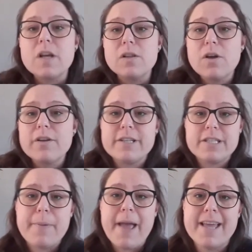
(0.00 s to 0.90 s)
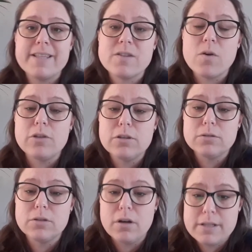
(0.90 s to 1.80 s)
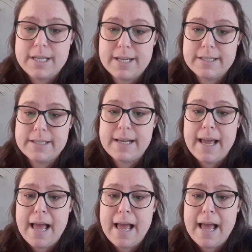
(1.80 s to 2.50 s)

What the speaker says: a lot of it depends on local context.